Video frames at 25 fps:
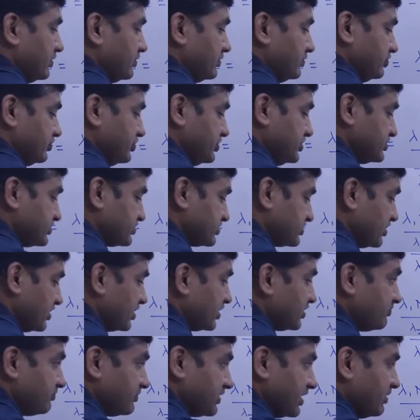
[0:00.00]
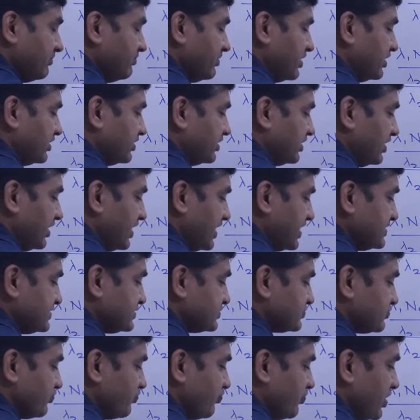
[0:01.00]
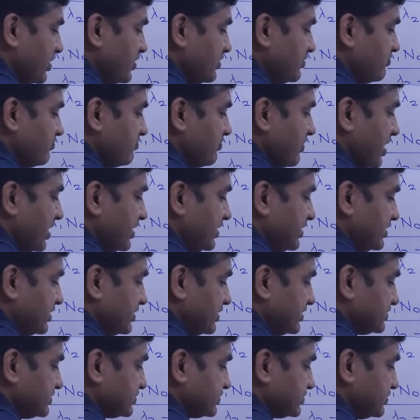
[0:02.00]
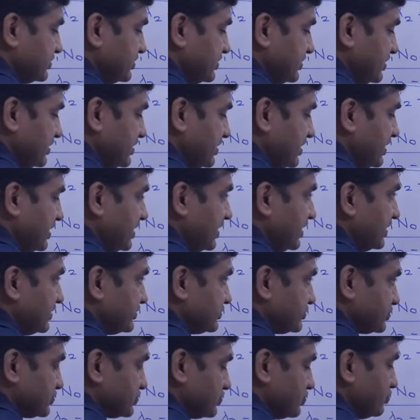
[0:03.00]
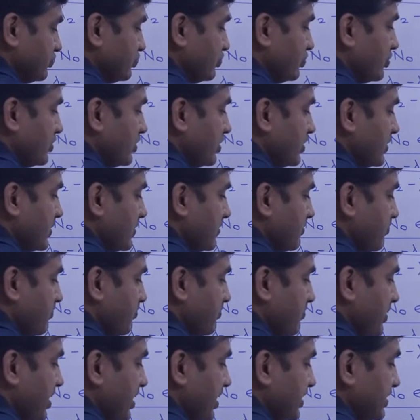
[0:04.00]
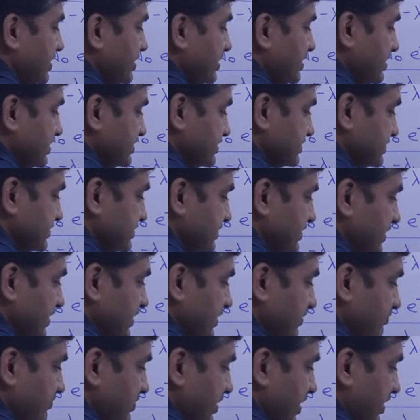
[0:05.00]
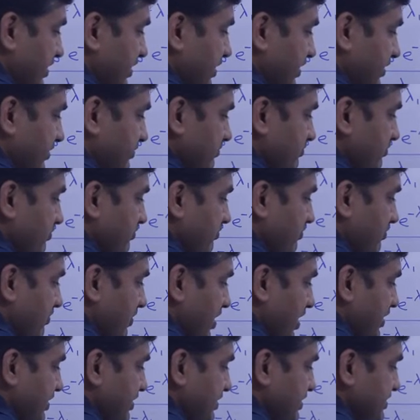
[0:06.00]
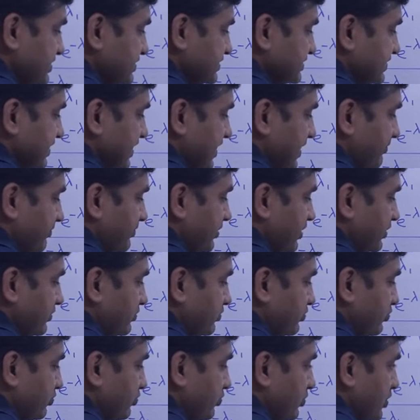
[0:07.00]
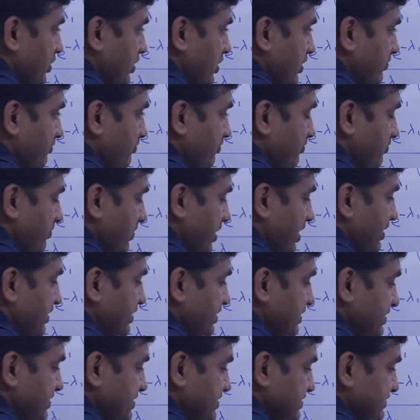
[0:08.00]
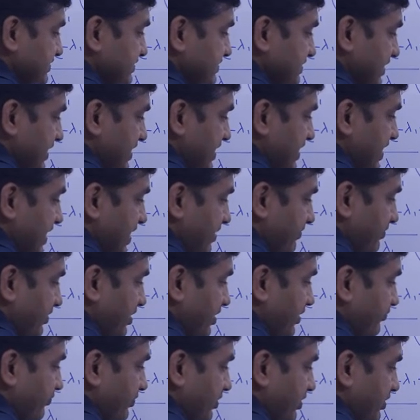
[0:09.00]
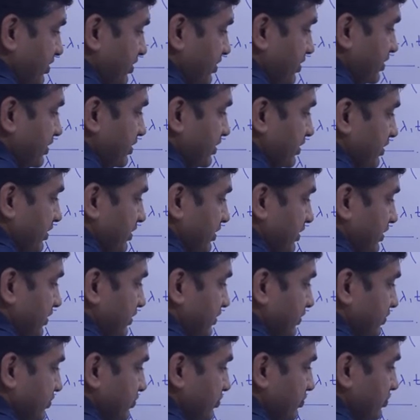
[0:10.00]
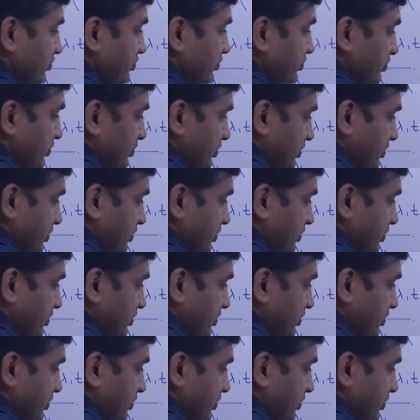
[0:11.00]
This term can be written as 1 minus e raised to minus in bracket minus lambda 2 minus lambda 1 into